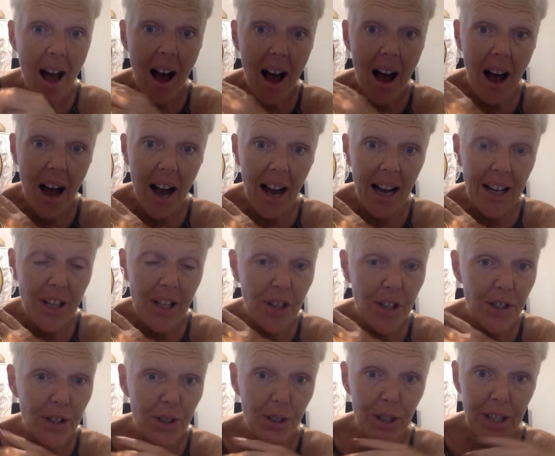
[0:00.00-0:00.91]
I
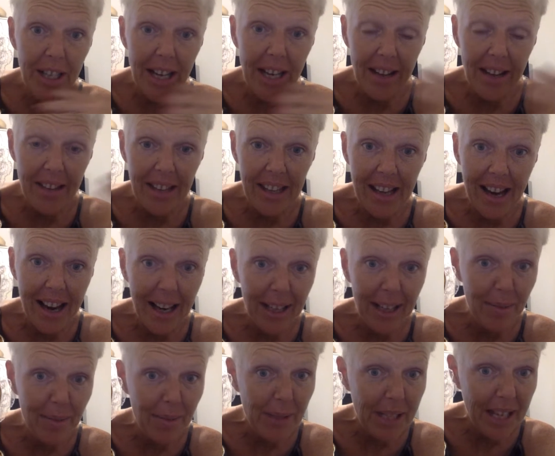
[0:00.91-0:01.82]
just took the
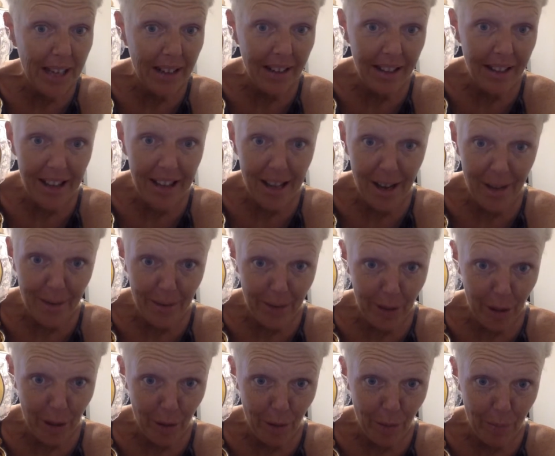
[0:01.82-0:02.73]
items out of the
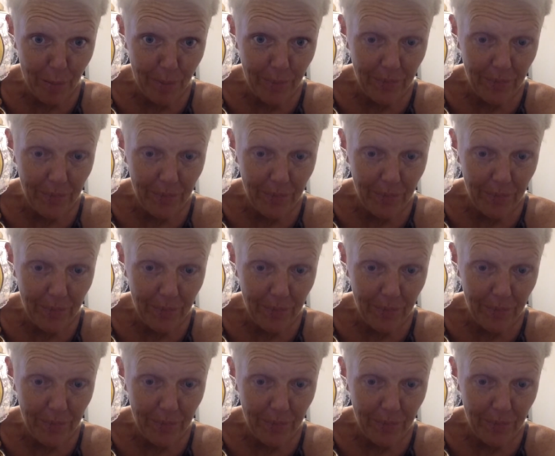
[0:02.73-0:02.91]
envelope